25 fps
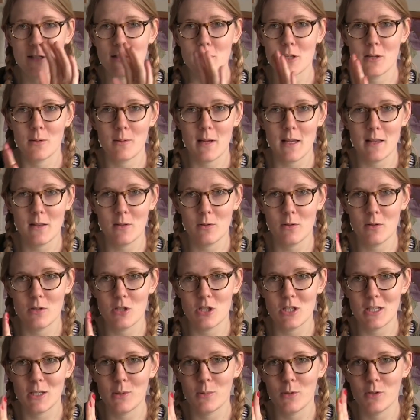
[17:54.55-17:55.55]
so I
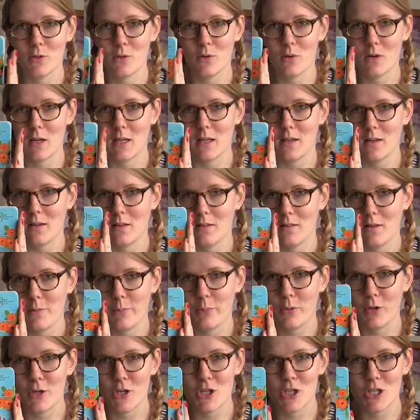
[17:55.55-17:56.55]
thought she would quite
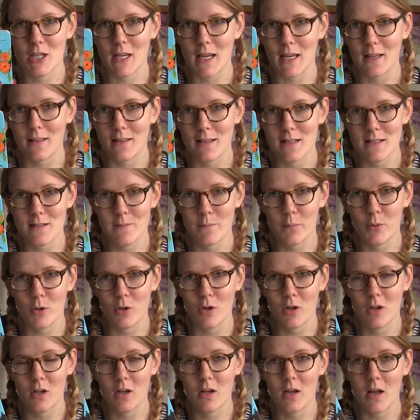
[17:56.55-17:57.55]
appreciate this
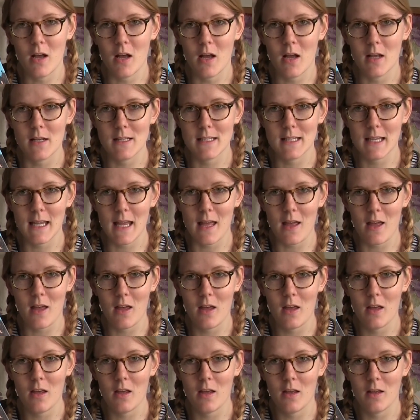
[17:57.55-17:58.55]
book to get
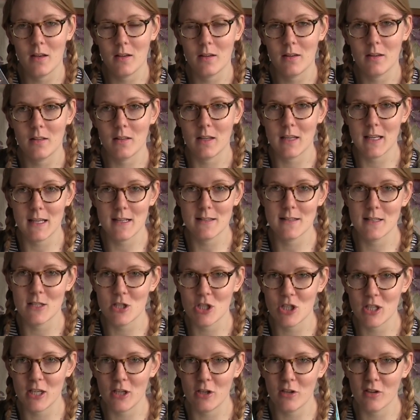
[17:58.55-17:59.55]
the kids
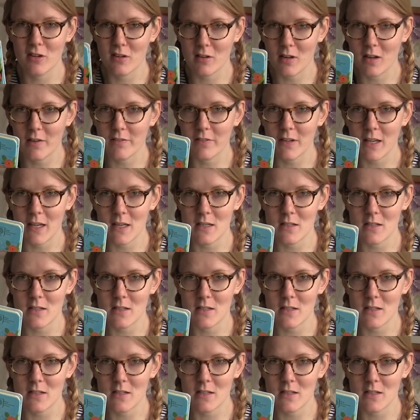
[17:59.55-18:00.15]
that she looks after